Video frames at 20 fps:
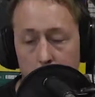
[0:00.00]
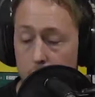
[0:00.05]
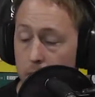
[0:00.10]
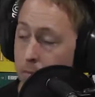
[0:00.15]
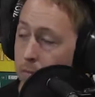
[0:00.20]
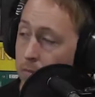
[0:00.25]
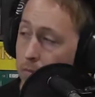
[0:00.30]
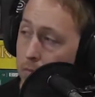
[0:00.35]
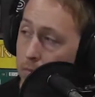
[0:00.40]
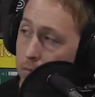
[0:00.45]

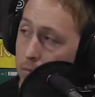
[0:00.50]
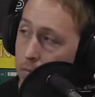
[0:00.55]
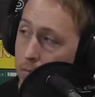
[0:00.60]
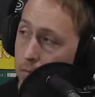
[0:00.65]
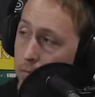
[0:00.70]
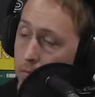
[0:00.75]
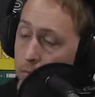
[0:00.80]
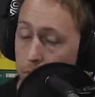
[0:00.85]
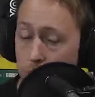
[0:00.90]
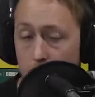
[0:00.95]

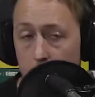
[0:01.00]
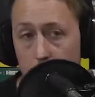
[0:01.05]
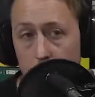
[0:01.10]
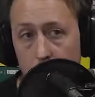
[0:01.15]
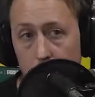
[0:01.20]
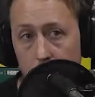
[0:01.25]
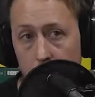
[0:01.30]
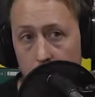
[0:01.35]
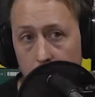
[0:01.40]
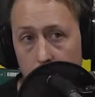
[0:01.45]

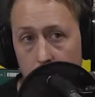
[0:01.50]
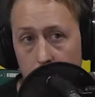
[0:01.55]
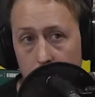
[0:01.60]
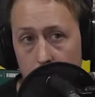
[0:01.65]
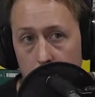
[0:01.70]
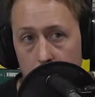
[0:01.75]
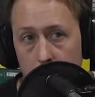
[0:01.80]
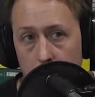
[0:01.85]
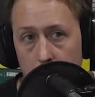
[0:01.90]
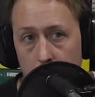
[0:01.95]

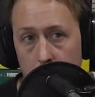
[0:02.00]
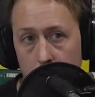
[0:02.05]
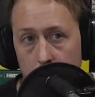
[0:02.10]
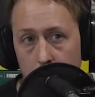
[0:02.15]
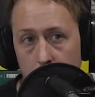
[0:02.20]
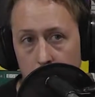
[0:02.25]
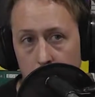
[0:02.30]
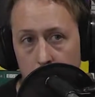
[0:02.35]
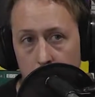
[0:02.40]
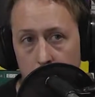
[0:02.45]

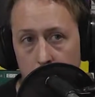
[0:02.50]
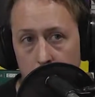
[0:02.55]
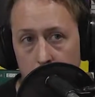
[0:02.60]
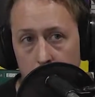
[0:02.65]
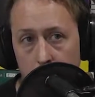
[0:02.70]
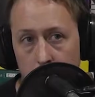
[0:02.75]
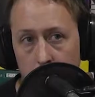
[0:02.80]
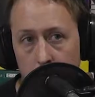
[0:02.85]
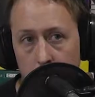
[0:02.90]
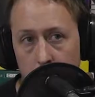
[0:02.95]

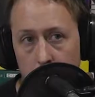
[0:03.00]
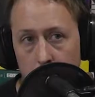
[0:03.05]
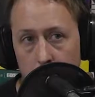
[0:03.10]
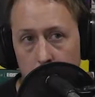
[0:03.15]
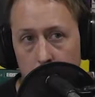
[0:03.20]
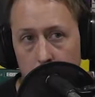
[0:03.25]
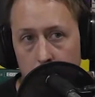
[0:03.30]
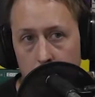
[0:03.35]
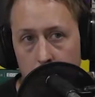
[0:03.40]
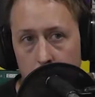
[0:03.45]

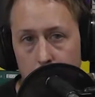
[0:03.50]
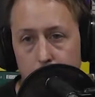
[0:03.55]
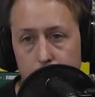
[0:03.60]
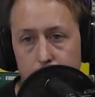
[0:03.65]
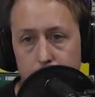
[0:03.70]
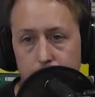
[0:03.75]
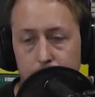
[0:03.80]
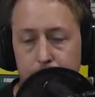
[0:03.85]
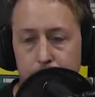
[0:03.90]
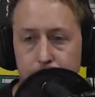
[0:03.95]

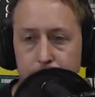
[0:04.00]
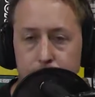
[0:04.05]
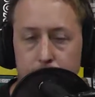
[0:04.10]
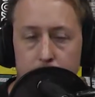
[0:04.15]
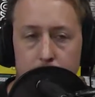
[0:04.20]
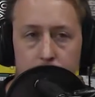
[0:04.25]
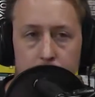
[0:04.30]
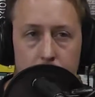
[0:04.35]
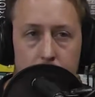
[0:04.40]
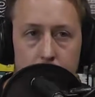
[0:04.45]

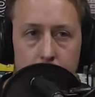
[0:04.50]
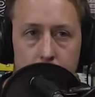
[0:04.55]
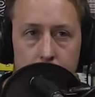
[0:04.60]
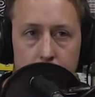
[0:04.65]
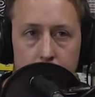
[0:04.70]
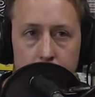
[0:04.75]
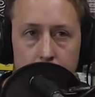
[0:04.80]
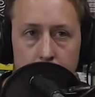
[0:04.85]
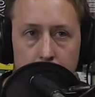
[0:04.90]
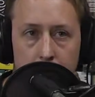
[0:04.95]

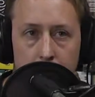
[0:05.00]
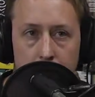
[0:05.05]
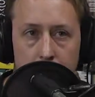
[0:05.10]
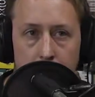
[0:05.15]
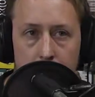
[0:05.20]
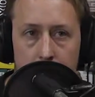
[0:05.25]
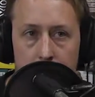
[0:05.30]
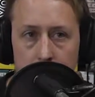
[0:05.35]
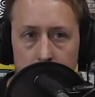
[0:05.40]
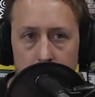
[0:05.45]

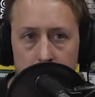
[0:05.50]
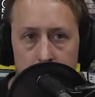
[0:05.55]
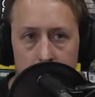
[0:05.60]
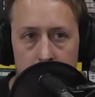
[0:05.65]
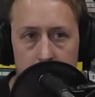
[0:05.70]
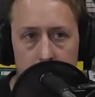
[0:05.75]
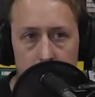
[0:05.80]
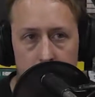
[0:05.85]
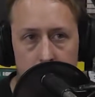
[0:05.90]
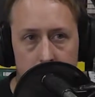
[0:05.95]

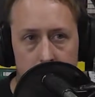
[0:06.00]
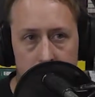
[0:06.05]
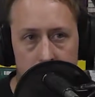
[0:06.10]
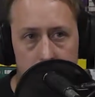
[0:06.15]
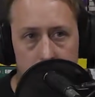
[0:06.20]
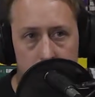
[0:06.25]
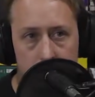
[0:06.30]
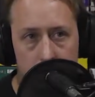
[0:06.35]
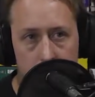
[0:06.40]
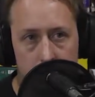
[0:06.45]

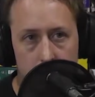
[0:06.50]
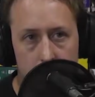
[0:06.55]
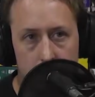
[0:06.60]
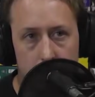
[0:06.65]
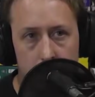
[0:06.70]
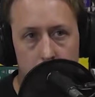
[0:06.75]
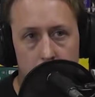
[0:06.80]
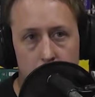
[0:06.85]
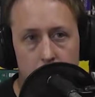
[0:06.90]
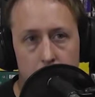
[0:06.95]

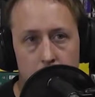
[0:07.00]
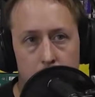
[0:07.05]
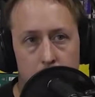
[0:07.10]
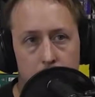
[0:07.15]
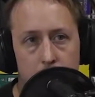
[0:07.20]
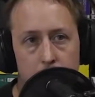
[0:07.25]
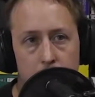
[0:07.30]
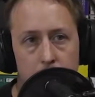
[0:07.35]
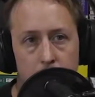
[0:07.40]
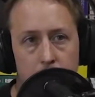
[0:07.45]

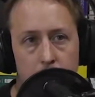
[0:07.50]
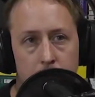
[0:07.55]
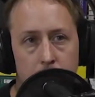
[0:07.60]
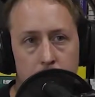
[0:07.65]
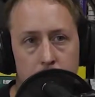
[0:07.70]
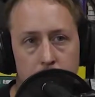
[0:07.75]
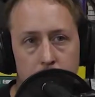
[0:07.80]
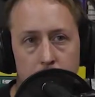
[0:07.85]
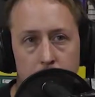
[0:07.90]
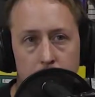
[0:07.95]
[no speech]